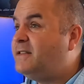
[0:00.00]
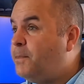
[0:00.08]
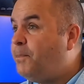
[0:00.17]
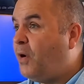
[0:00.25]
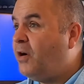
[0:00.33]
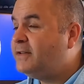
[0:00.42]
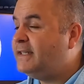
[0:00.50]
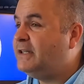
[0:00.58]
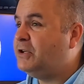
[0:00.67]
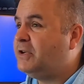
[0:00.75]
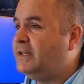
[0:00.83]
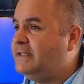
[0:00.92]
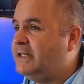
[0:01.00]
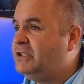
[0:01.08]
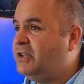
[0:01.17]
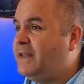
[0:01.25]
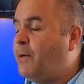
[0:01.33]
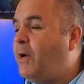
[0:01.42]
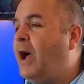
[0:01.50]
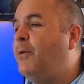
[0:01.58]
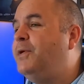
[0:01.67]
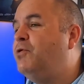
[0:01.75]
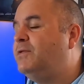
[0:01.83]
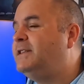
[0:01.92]
the box in good condition? That will
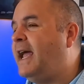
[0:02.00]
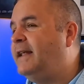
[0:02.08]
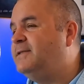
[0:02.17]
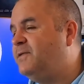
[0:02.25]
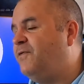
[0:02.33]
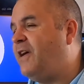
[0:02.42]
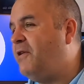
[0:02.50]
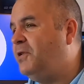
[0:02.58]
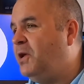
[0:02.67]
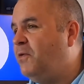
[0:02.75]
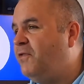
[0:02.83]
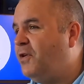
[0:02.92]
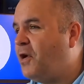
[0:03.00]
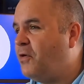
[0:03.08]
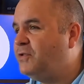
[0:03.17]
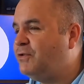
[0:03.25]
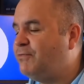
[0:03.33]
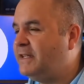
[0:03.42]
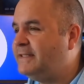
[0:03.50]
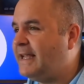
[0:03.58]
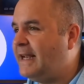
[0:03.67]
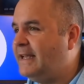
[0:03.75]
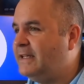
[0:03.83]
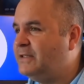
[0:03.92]
help you retain some value if you go to
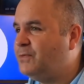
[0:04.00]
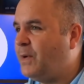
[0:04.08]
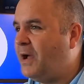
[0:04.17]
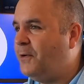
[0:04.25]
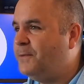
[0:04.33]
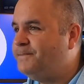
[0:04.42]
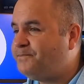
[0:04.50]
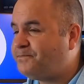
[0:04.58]
resell it as well.